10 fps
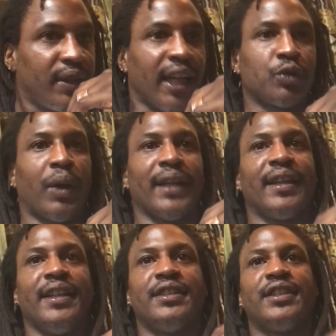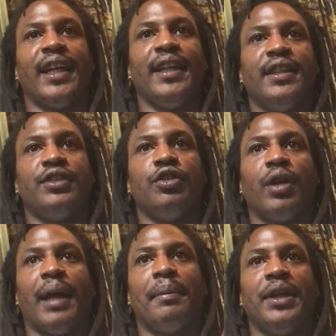That's why things change. You
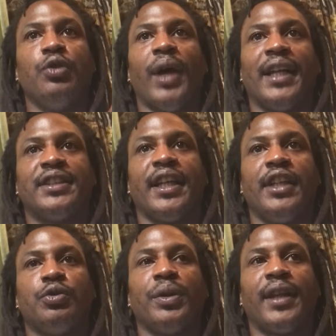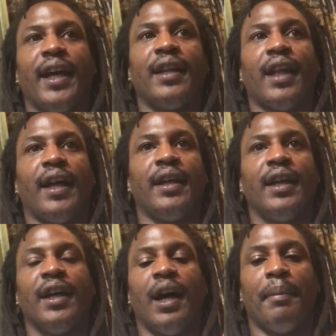know what I mean? You gotta change with that. Like
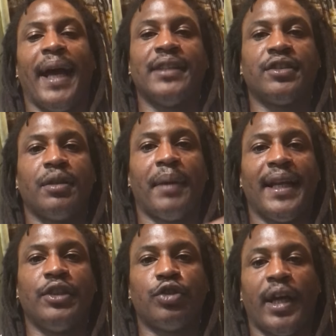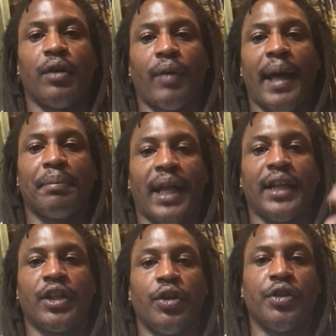imagine somebody trying to rap
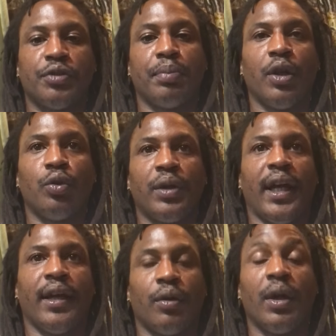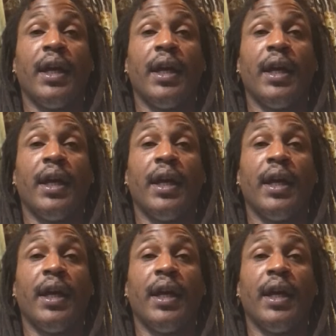like Kurtis Blow now.